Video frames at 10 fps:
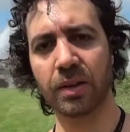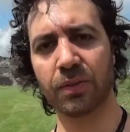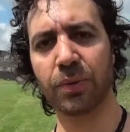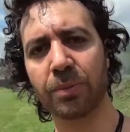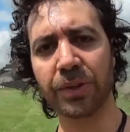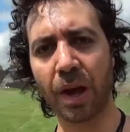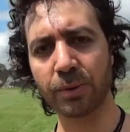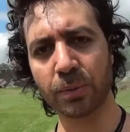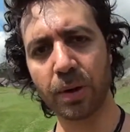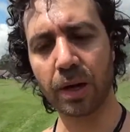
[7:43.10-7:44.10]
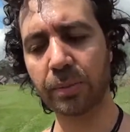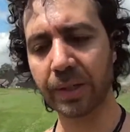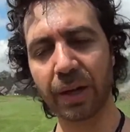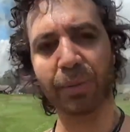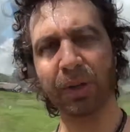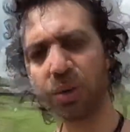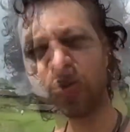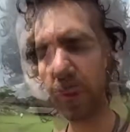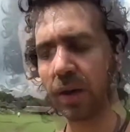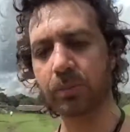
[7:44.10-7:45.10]
from top to bottom, and now I'm going to go
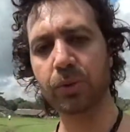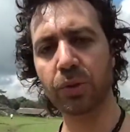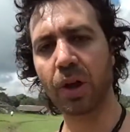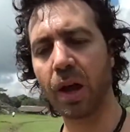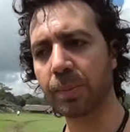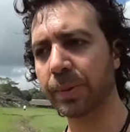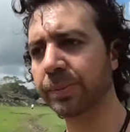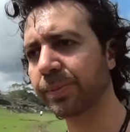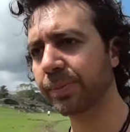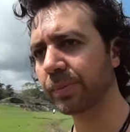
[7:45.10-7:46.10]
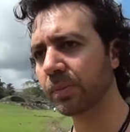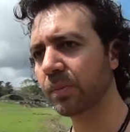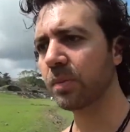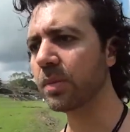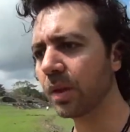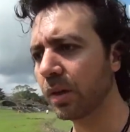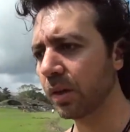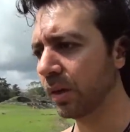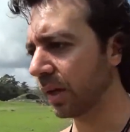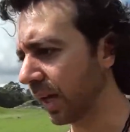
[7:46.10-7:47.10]
bottom to top.
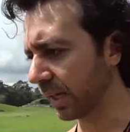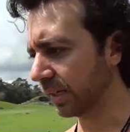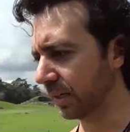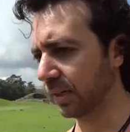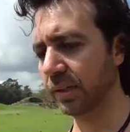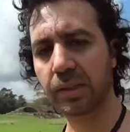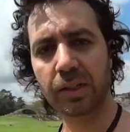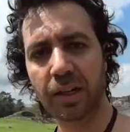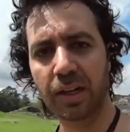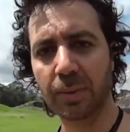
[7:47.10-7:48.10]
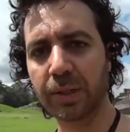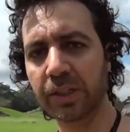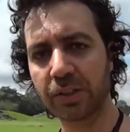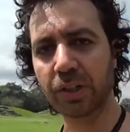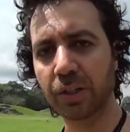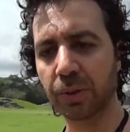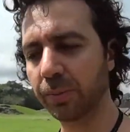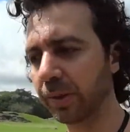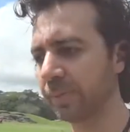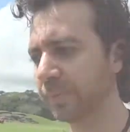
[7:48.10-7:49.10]
And you're going to come on this journey with me.